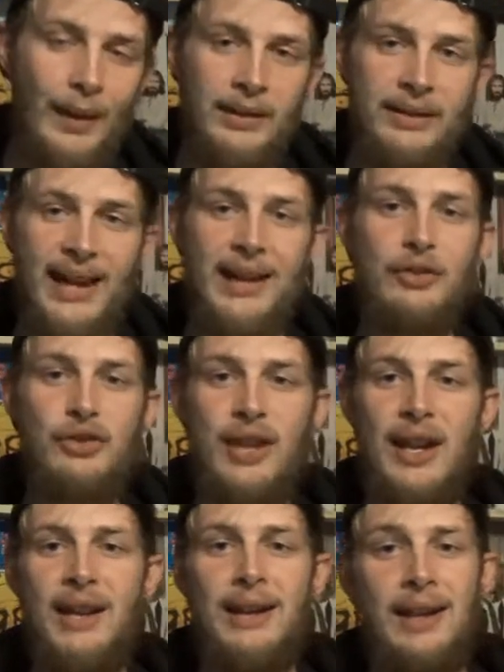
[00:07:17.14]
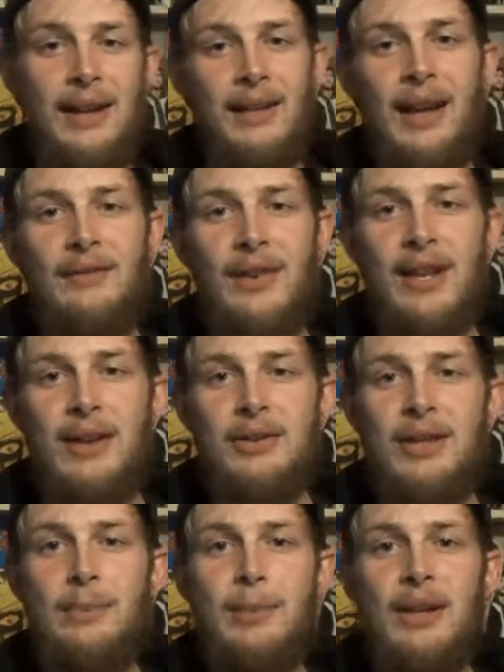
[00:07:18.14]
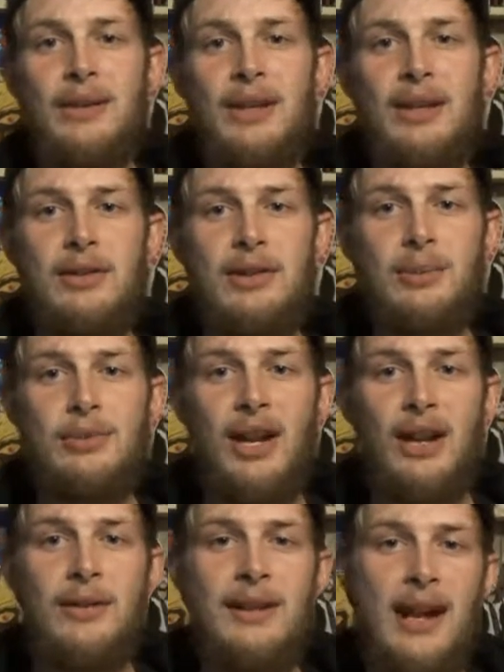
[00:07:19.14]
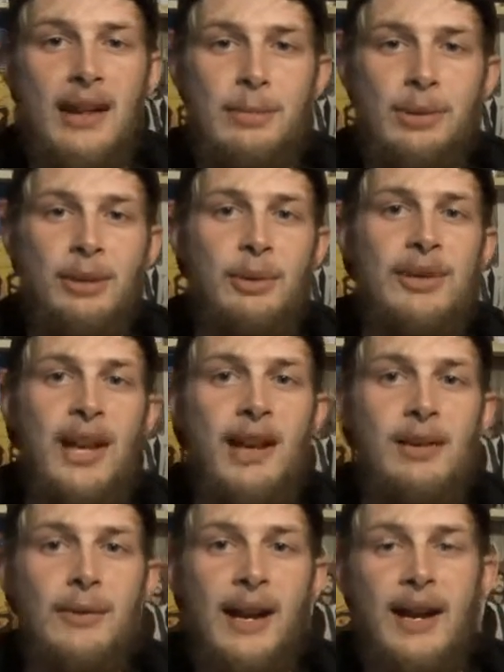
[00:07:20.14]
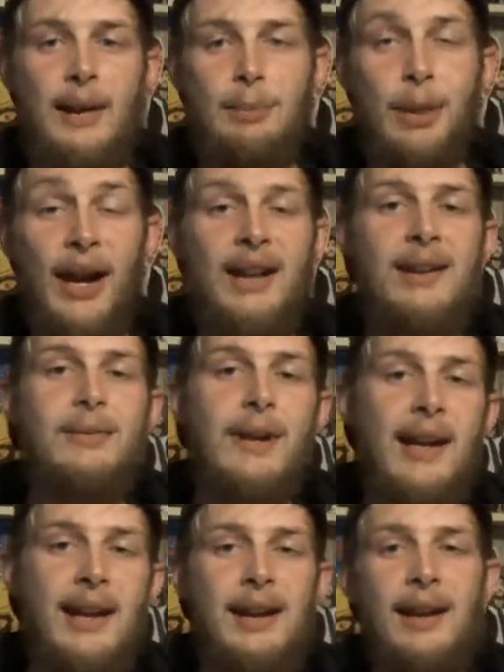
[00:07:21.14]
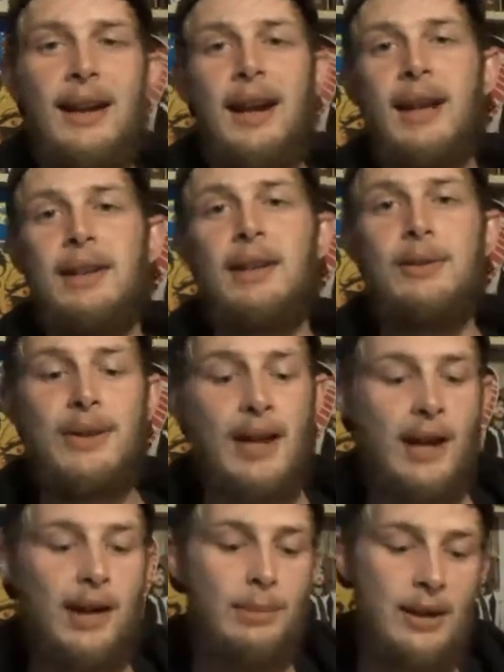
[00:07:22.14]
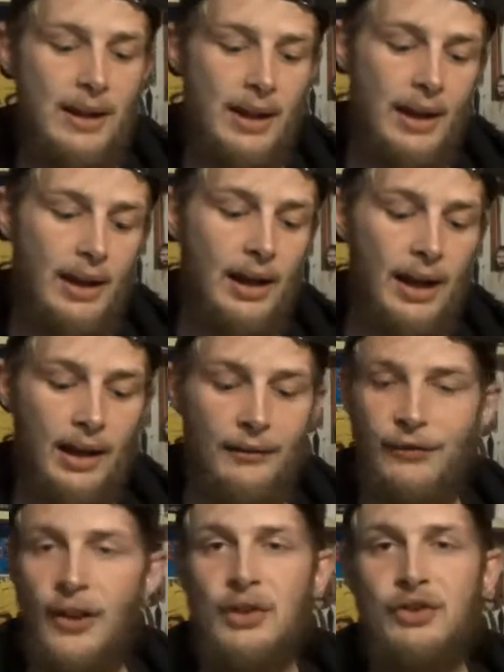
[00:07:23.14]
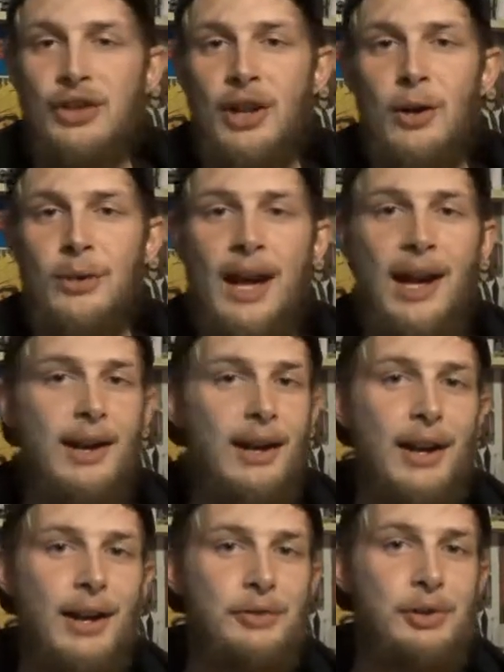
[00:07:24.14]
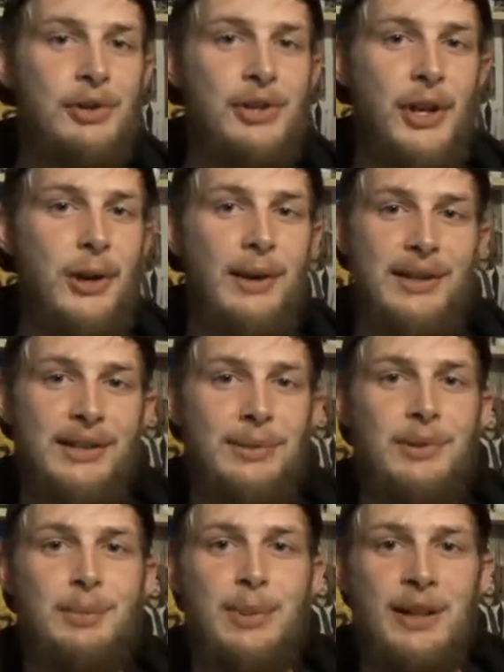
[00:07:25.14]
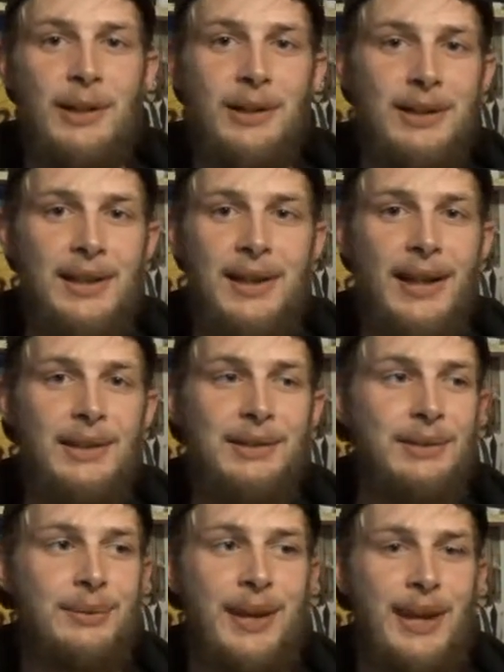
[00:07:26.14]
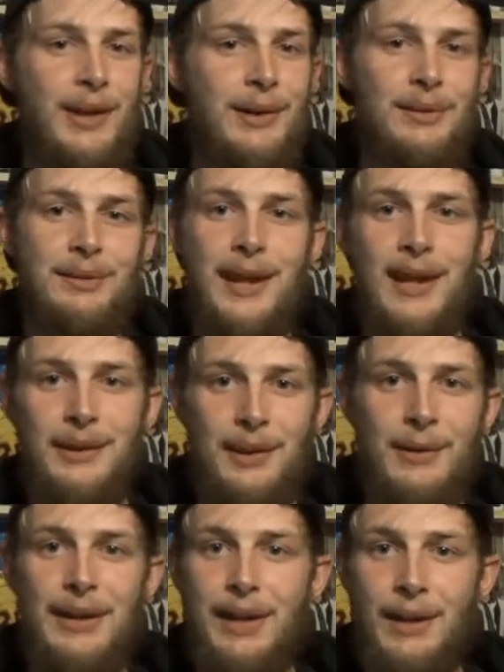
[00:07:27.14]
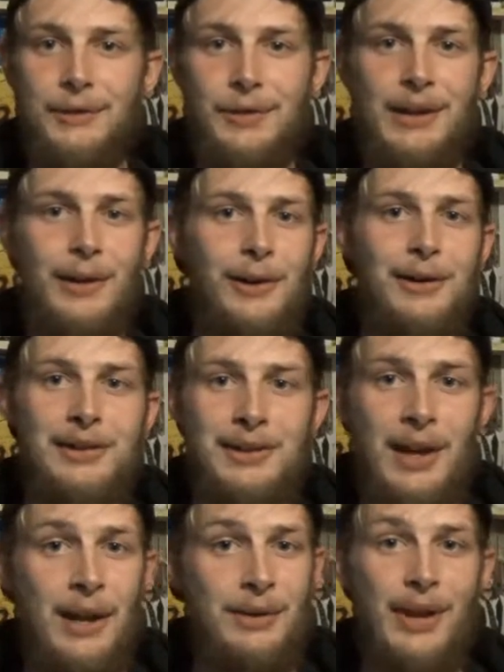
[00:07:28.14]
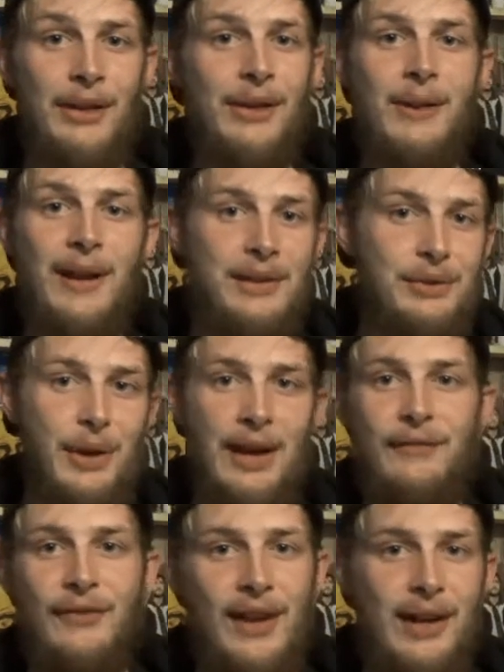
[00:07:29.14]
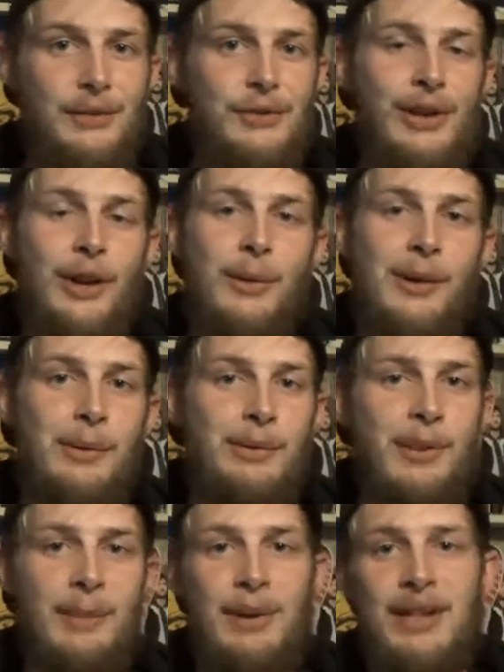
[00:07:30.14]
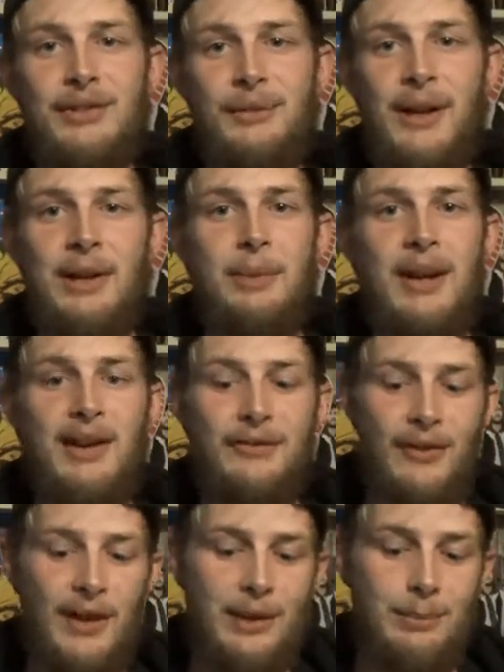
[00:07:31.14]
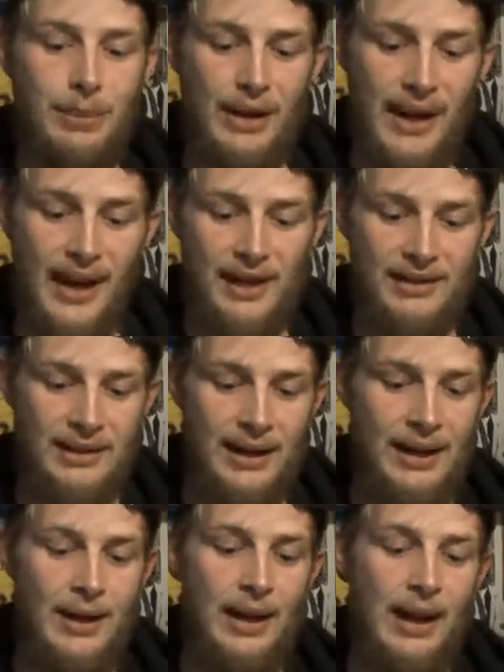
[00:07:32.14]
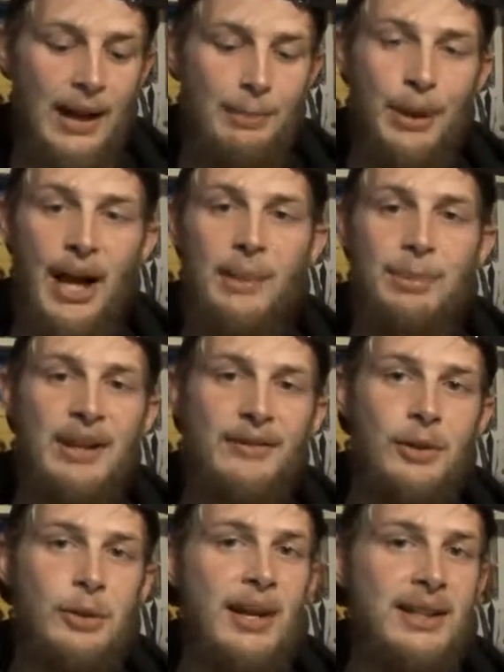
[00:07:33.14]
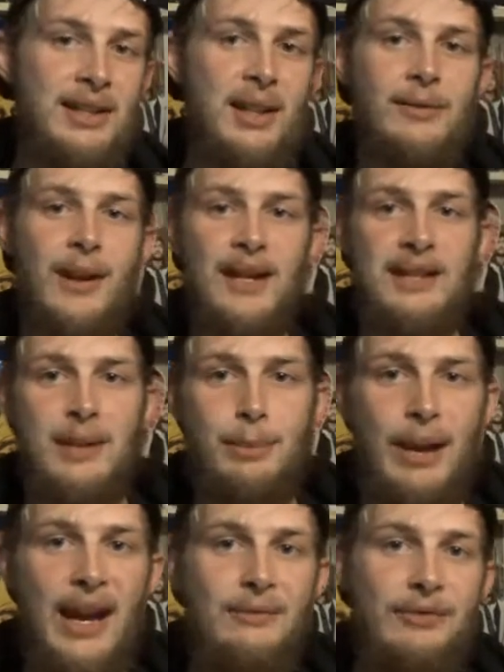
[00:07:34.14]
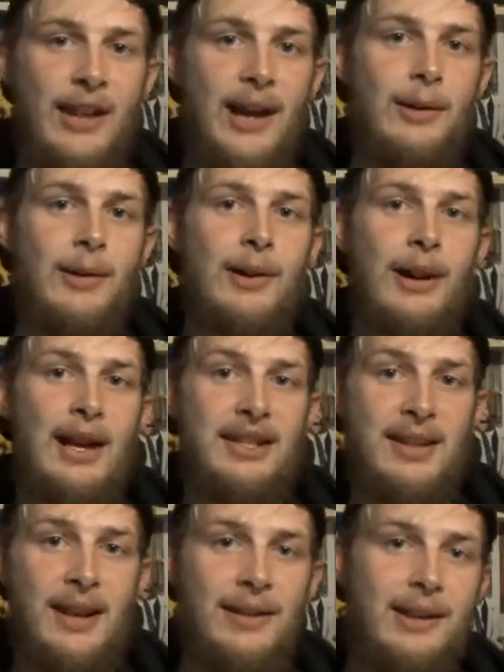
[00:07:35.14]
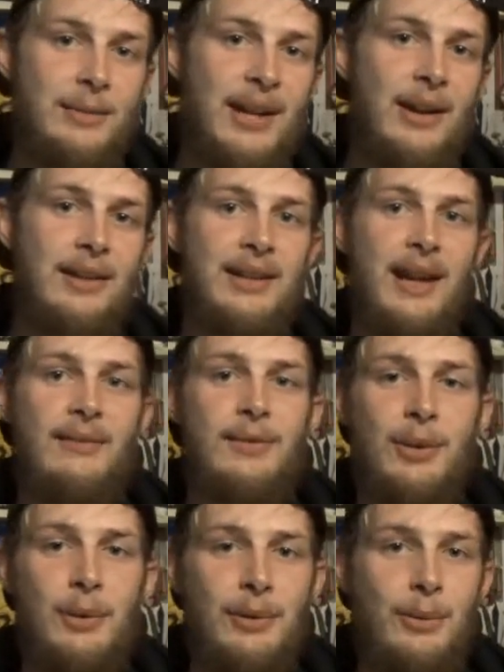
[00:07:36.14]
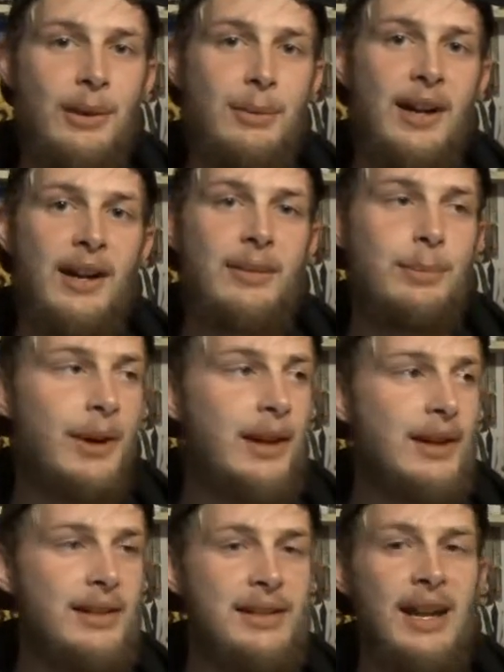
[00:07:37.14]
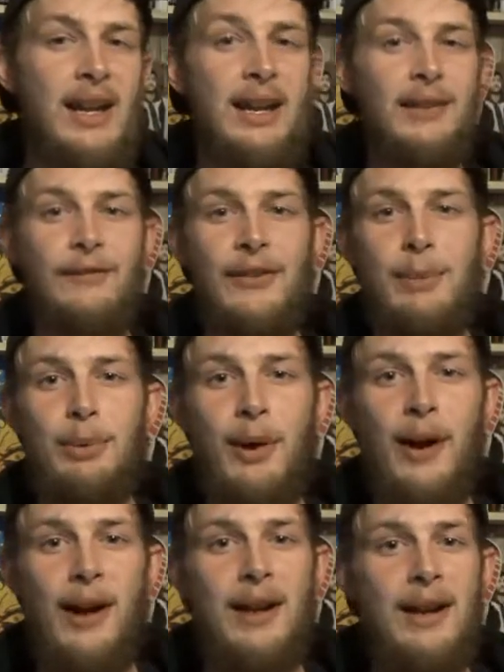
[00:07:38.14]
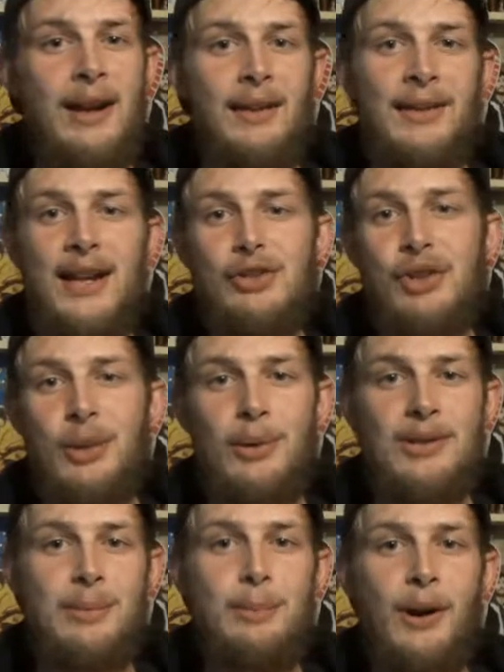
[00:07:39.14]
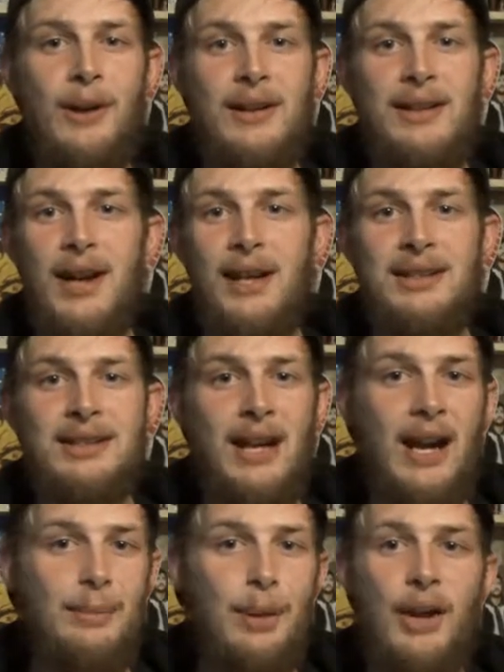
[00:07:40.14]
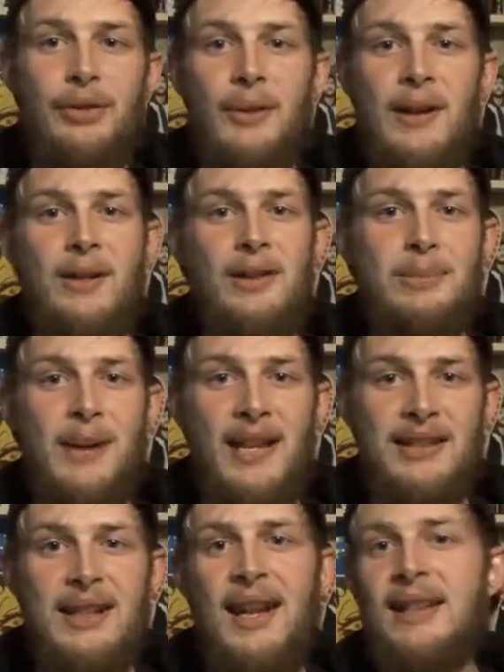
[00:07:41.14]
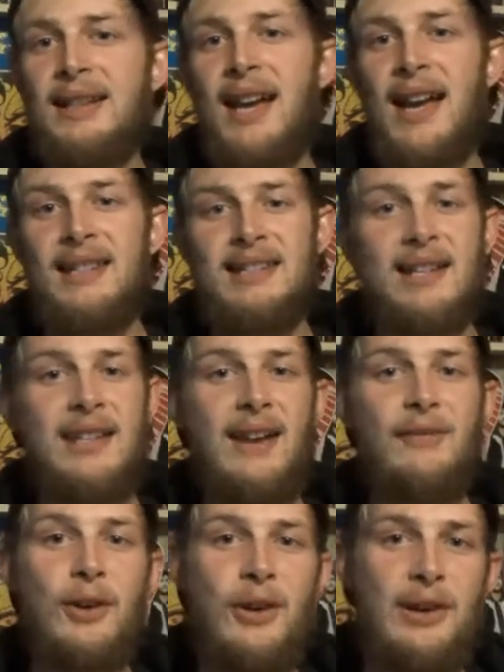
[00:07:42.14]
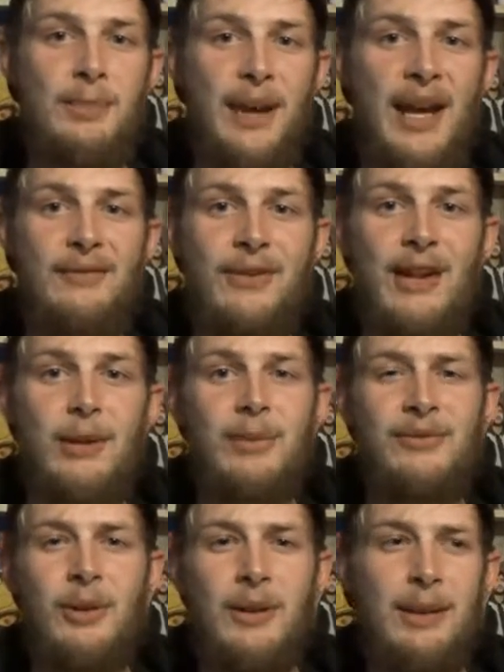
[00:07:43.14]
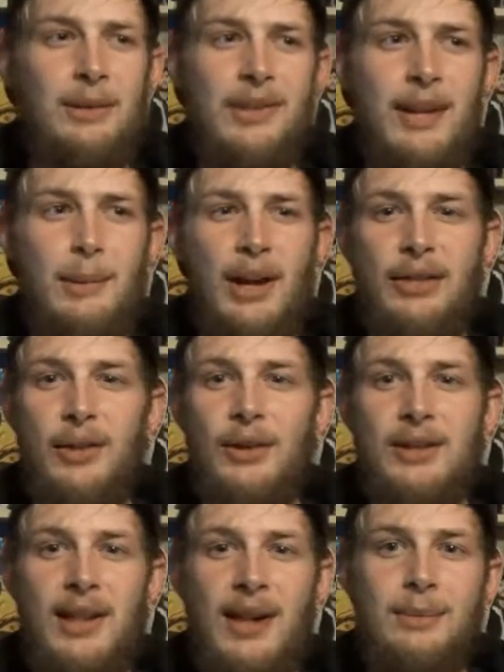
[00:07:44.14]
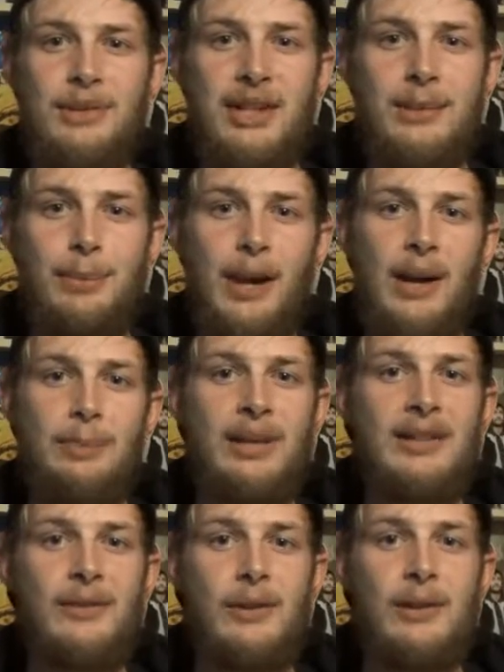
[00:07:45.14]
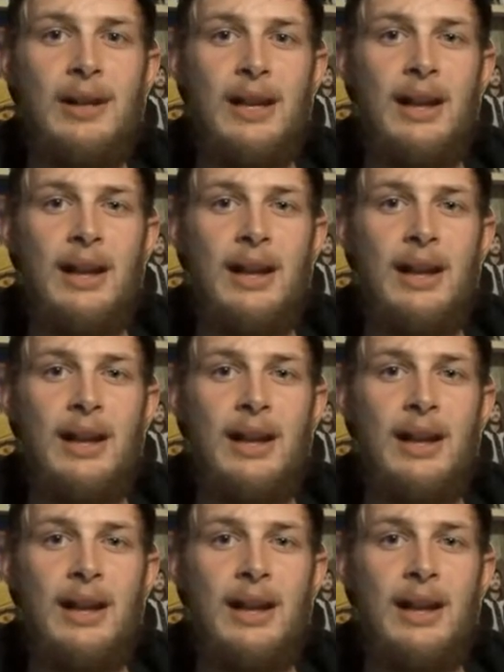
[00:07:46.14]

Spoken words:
Dan and Shay, that video's up on the YouTube channel now. They played with Brandon Ray at UW. Fun show, not a country show as it was billed, and as they are technically country artists. Nonetheless, great fucking show. Went with my best friend. We had a fucking blast. Pop Evil, Red Sun Rising, and Bad Flower. I saw them down in Denver with one of my other buddies in February, and that show was a party nonstop. All three of those bands kicked ass. I'd never heard of Bad Flower before. That was like my third time seeing Pop Evil.